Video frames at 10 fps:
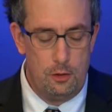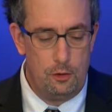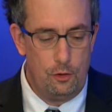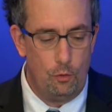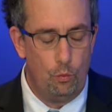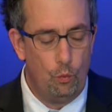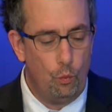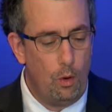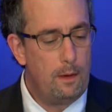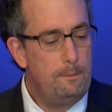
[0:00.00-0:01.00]

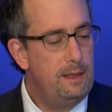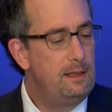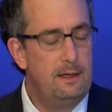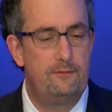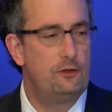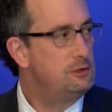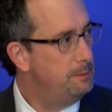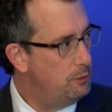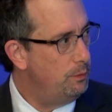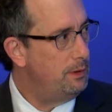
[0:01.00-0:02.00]
one big difference
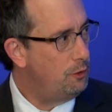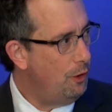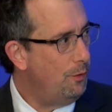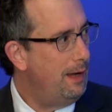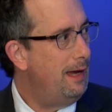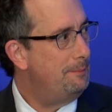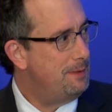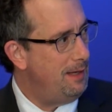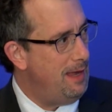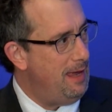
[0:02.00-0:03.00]
between coapt
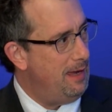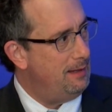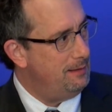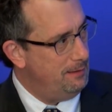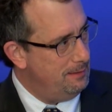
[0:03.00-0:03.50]
and